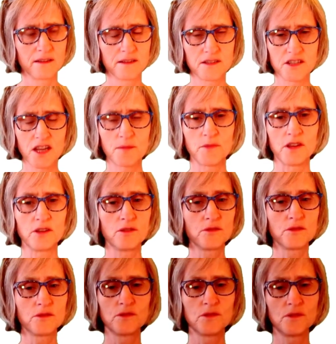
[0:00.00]
Jamie, no,
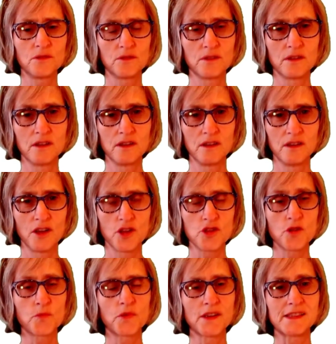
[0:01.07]
no, no.
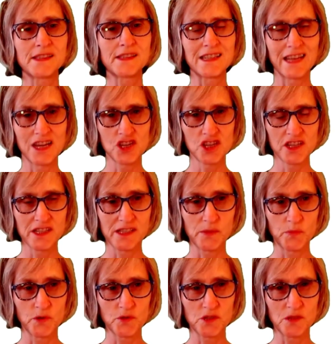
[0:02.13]
Your presentation is
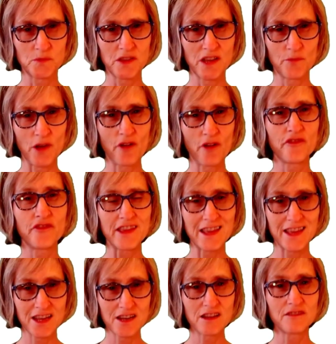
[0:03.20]
supposed to be about
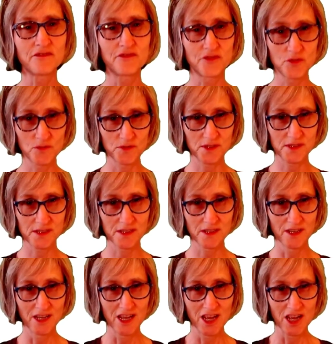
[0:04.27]
vegan foods.
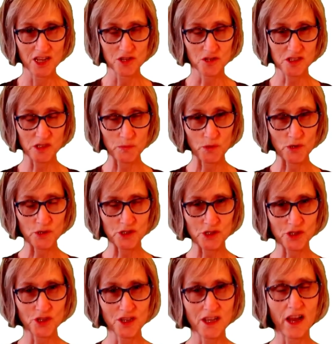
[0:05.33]
You're supposed to
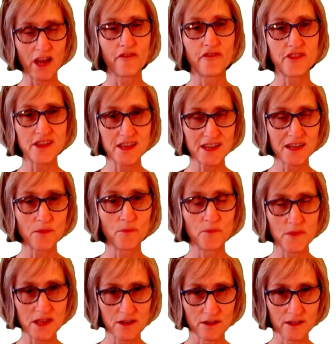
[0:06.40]
cook a vegan
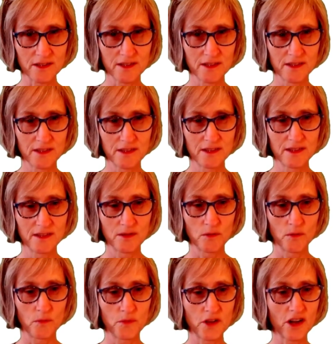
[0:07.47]
meal.
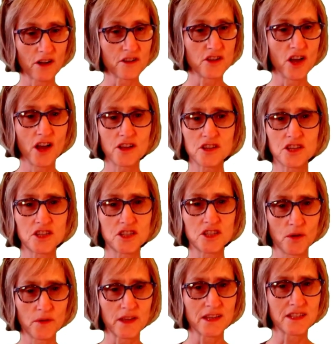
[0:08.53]
We are not
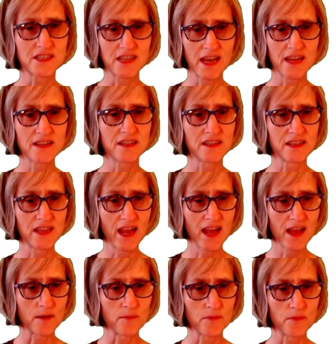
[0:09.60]
showing dead
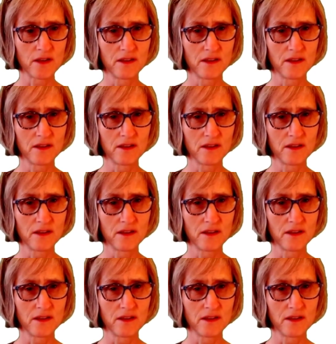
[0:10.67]
lamb.